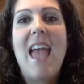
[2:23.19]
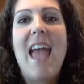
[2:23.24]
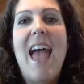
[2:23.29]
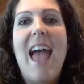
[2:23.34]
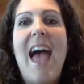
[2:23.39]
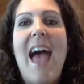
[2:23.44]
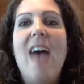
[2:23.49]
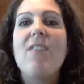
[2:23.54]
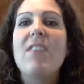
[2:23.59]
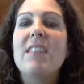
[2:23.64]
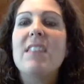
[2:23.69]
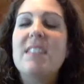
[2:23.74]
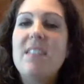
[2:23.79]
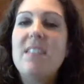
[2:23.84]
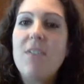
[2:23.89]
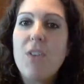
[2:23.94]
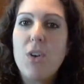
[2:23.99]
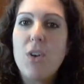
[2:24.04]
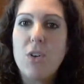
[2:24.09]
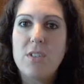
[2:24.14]
having
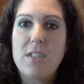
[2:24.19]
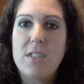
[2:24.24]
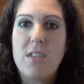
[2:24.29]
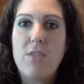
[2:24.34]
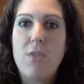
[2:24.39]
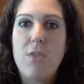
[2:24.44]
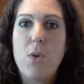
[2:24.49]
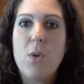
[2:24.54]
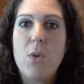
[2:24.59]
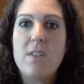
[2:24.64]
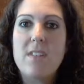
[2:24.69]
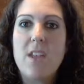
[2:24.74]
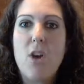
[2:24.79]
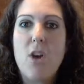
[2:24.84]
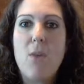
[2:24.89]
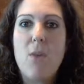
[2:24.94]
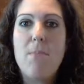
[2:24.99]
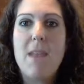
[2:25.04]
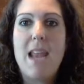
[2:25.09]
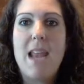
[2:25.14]
difficulty focusing
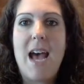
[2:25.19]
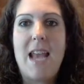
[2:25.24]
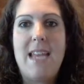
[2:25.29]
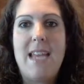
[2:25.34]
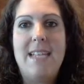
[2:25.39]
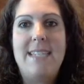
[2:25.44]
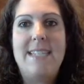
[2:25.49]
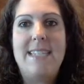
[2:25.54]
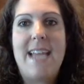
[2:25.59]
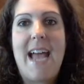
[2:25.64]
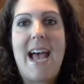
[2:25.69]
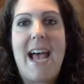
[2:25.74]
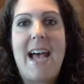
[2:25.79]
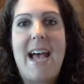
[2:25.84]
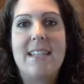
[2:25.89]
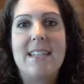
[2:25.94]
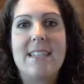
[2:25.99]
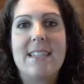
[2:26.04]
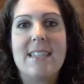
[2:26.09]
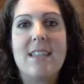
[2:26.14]
on monotonous
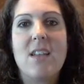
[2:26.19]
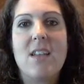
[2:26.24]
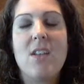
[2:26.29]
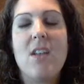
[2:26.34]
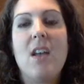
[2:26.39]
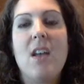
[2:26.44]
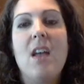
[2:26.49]
tasks,